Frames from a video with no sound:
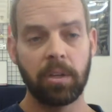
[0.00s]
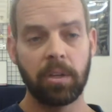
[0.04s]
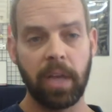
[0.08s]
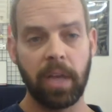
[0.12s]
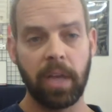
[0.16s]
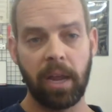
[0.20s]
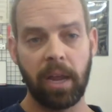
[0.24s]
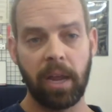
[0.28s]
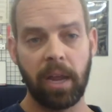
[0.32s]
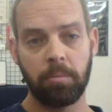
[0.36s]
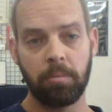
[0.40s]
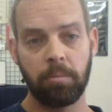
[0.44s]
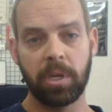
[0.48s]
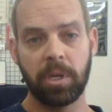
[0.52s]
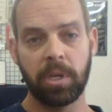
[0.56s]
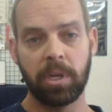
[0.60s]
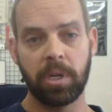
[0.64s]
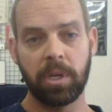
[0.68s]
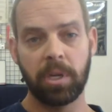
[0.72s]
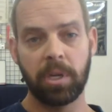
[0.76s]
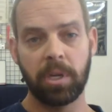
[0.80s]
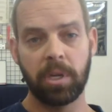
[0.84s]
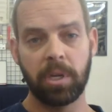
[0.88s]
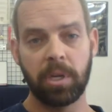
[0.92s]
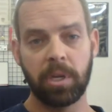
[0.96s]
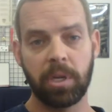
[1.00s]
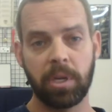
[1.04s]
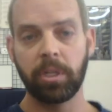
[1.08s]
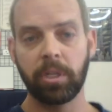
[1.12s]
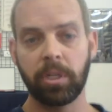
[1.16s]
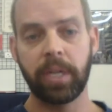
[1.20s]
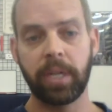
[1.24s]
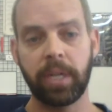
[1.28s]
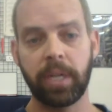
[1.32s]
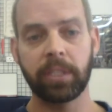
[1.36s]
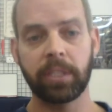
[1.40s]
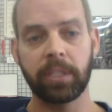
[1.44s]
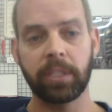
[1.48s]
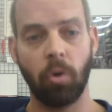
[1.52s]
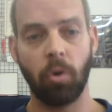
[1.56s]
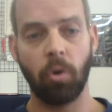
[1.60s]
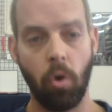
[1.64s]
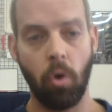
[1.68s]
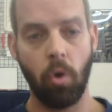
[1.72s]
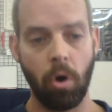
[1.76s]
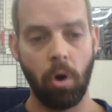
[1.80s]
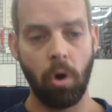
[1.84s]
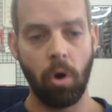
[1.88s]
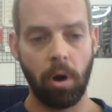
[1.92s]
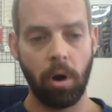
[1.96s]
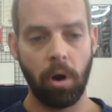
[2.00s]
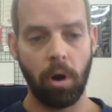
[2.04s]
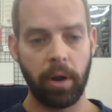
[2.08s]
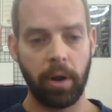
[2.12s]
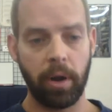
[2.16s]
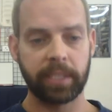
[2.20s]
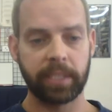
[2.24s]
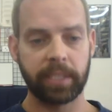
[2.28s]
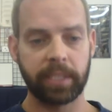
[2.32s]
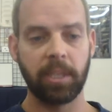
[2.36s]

can become bullies or